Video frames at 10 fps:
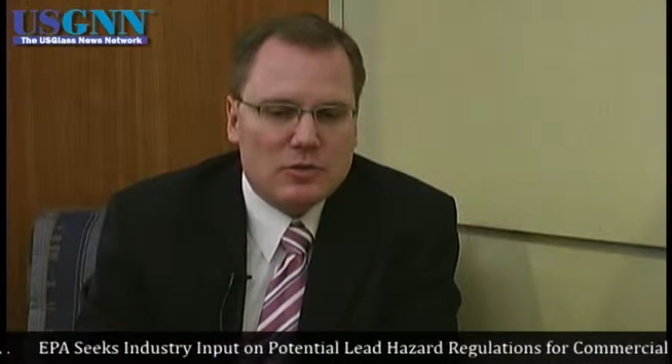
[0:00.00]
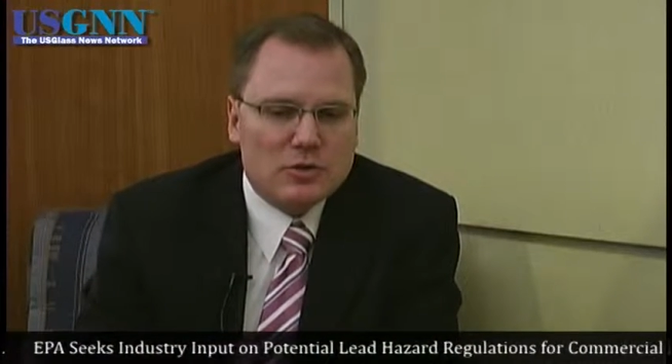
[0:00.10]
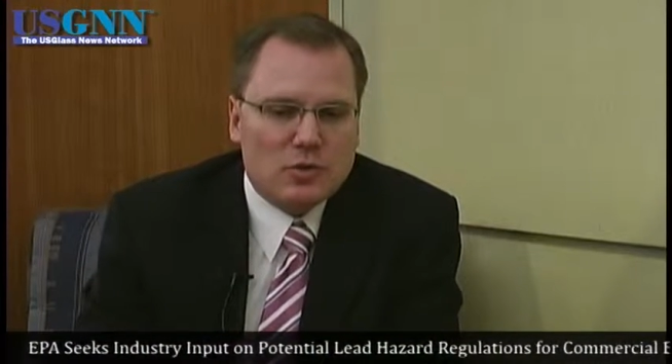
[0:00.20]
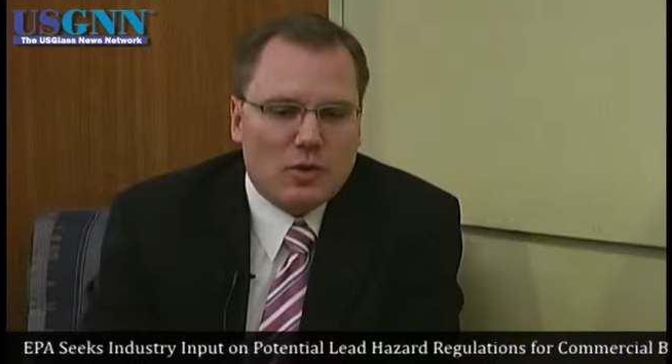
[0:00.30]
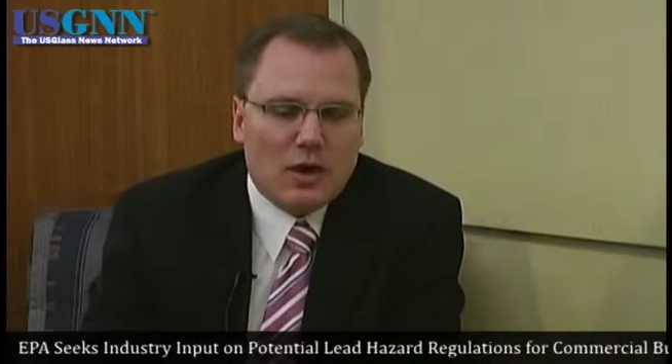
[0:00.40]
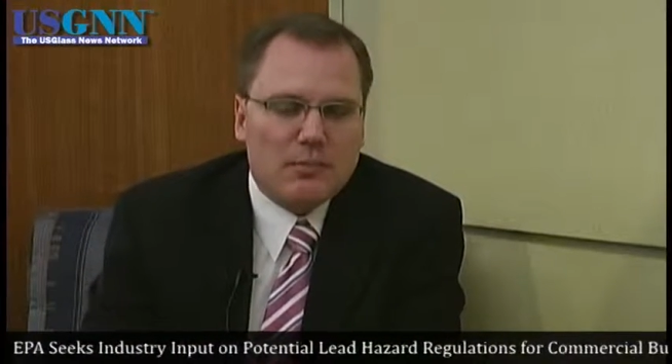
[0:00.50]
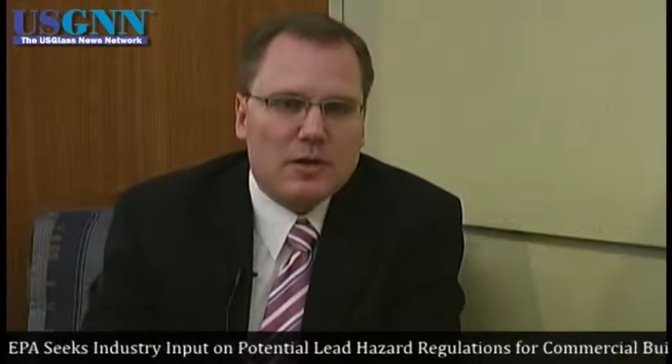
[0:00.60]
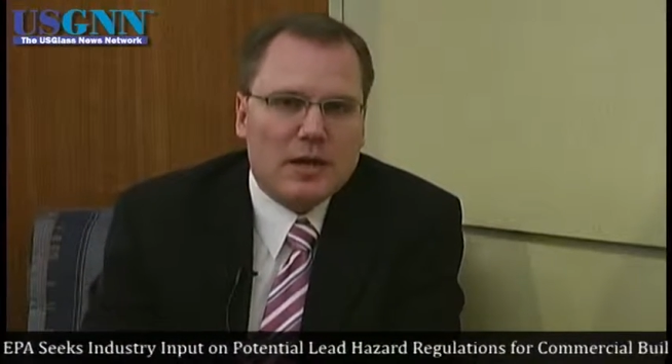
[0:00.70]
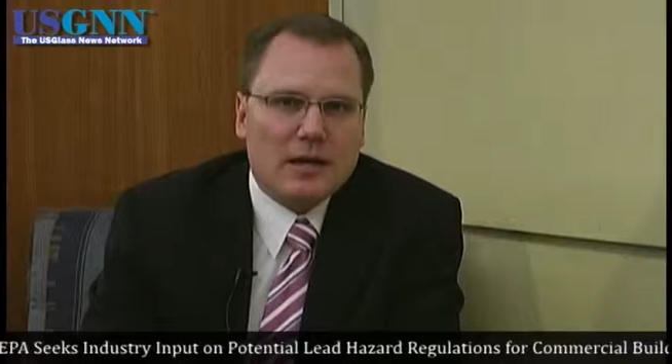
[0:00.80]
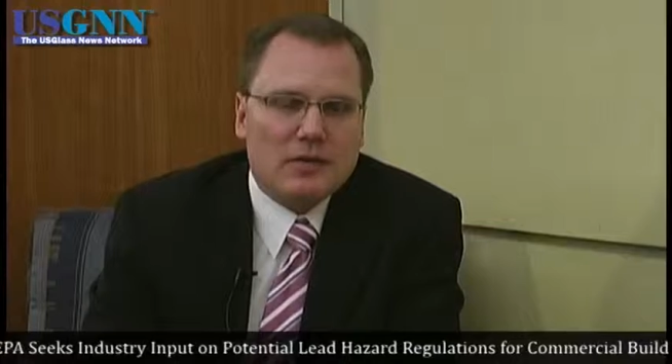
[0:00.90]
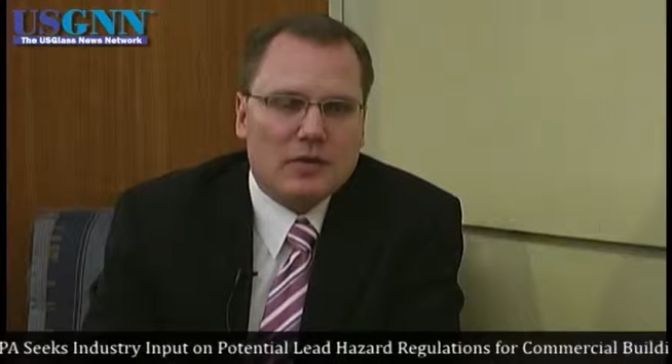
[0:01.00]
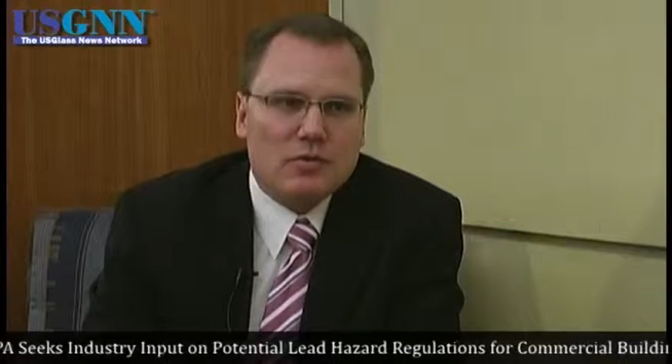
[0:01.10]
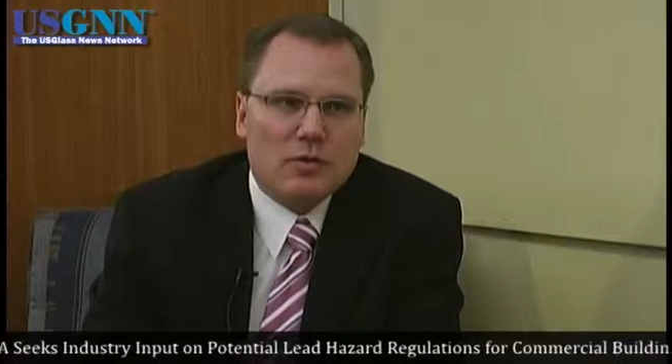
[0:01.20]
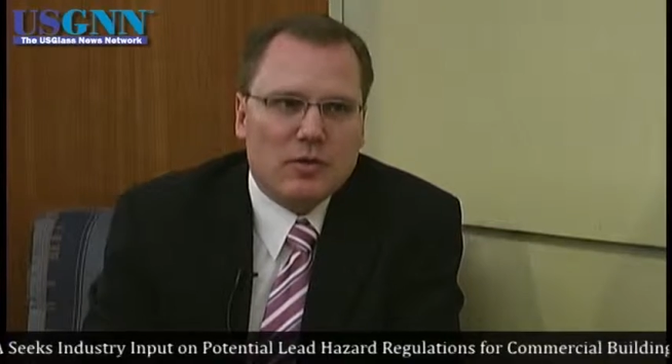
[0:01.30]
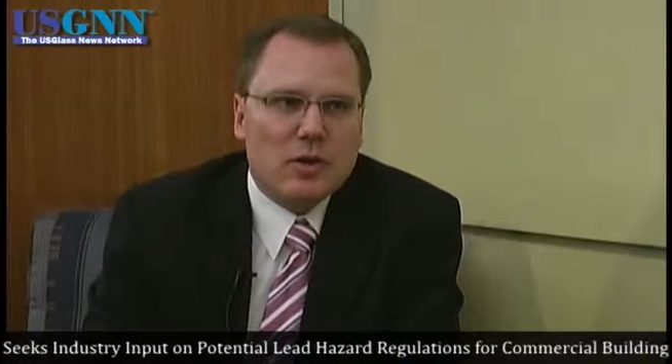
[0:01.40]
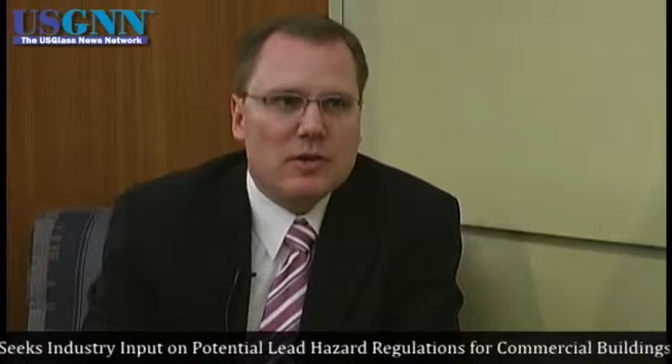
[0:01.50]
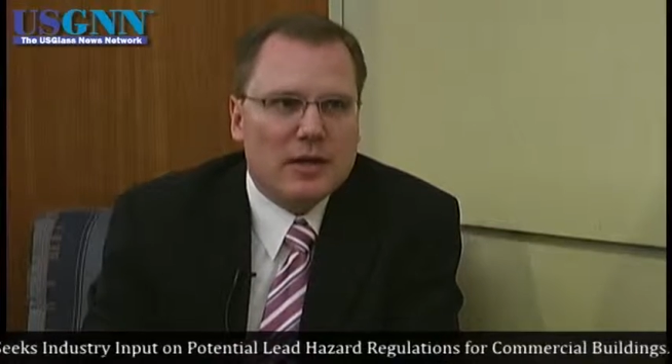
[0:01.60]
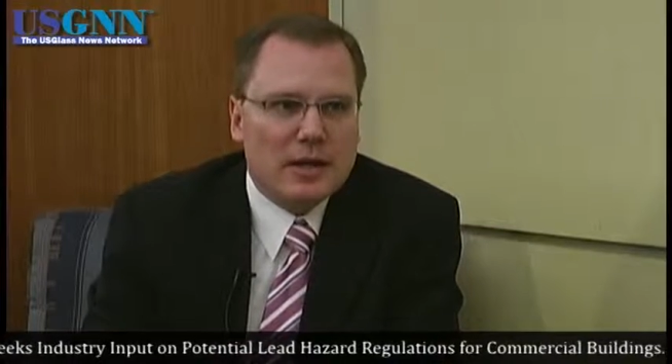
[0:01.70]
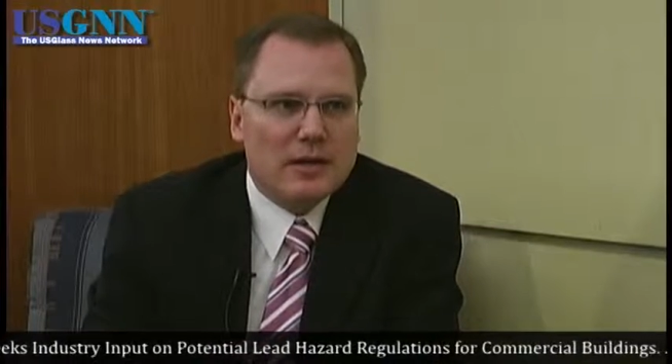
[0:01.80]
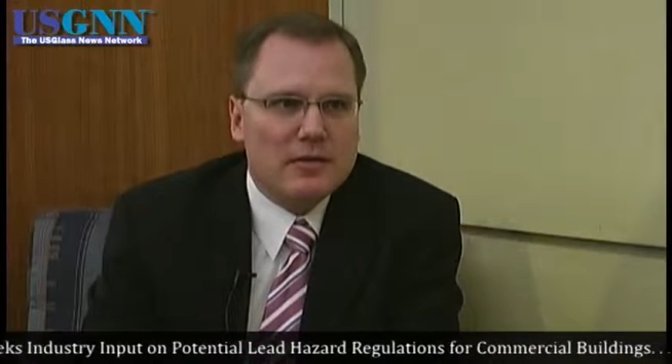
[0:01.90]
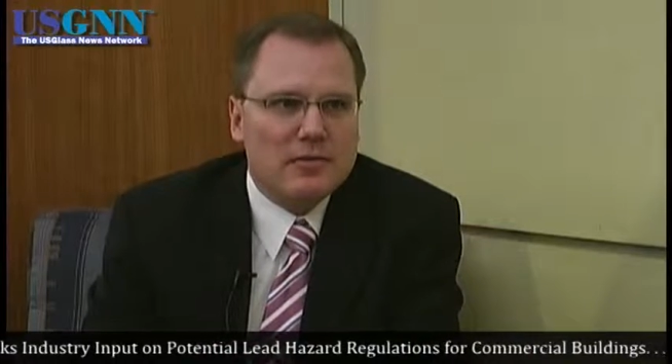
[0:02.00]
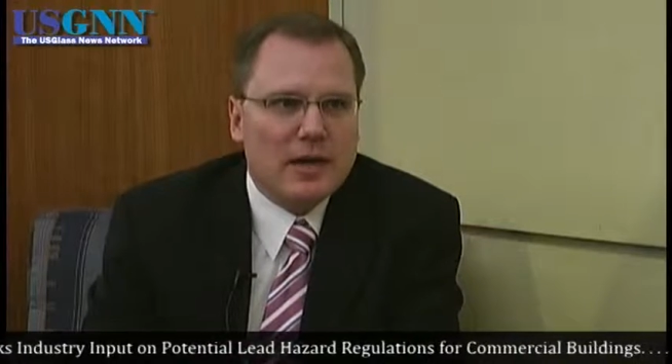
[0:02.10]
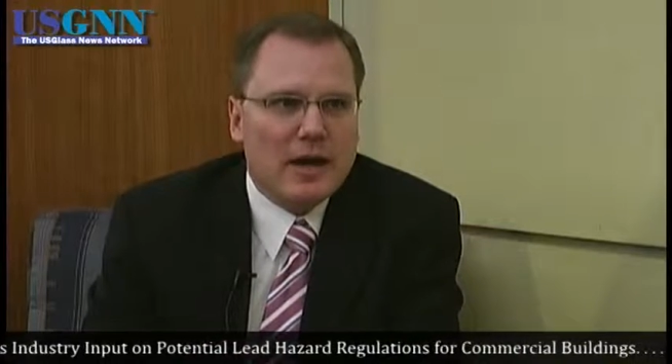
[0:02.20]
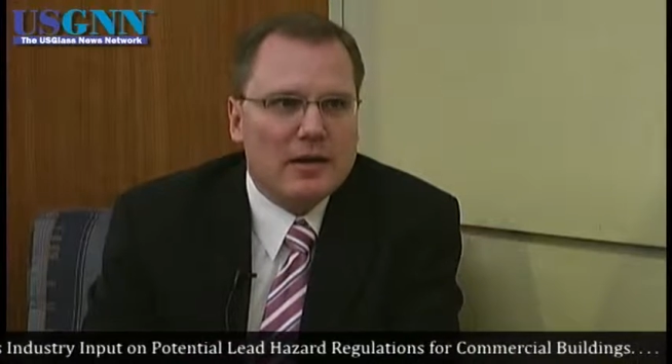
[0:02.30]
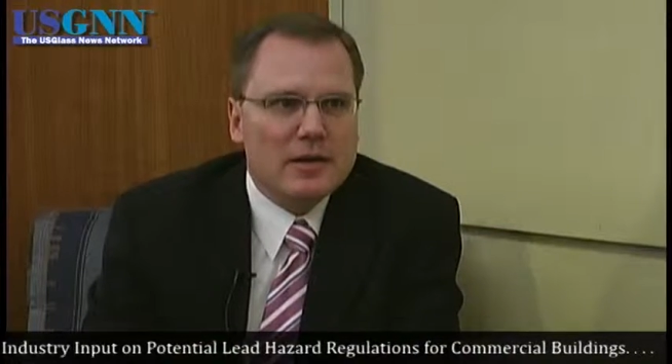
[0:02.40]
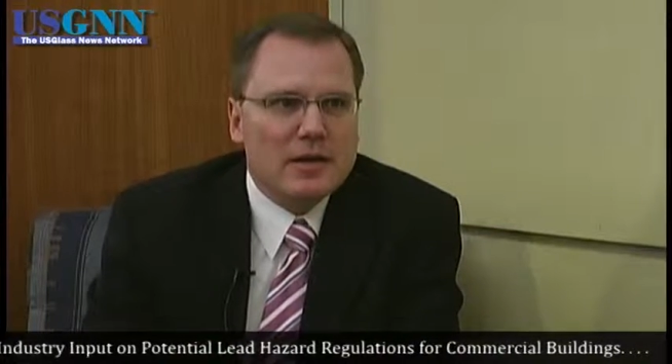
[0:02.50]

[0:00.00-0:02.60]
which will complicate this, we've heard, is that